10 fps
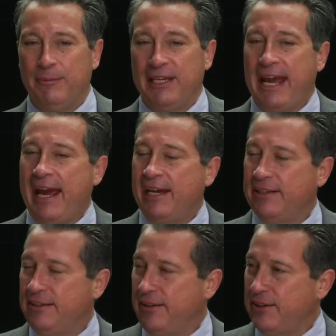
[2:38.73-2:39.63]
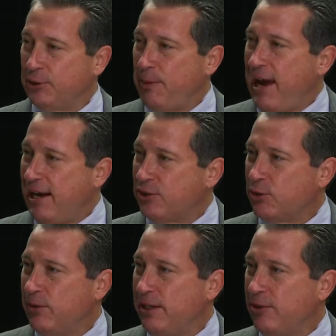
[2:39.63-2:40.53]
began this
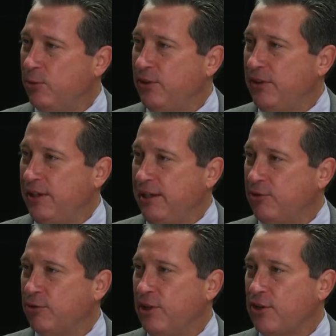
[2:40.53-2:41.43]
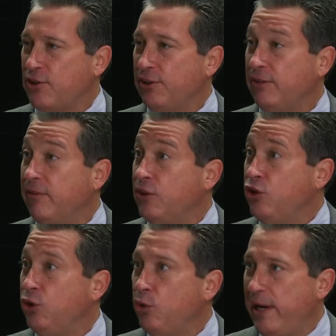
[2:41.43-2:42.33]
past week with the introduction of the
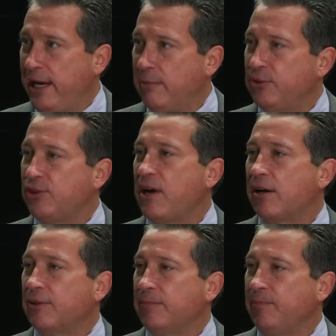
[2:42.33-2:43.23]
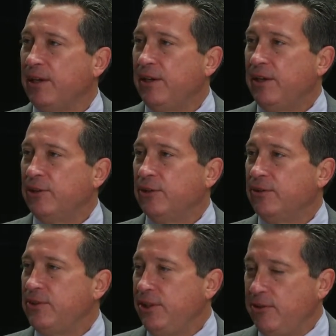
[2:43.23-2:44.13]
2 a.m. start. So
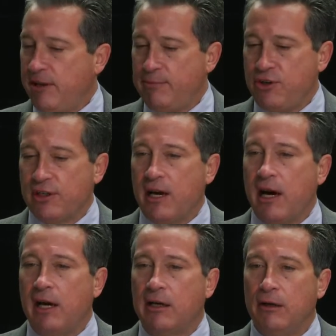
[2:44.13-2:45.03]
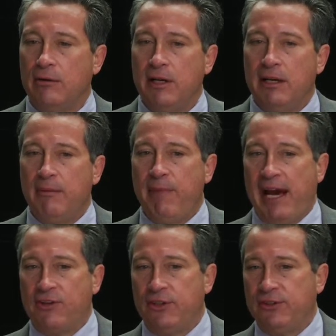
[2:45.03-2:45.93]
2 a.m. Chicago
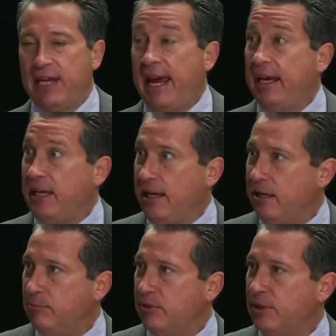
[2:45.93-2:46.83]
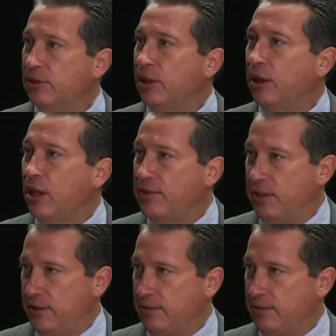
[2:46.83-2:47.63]
matches 8 a.m. the London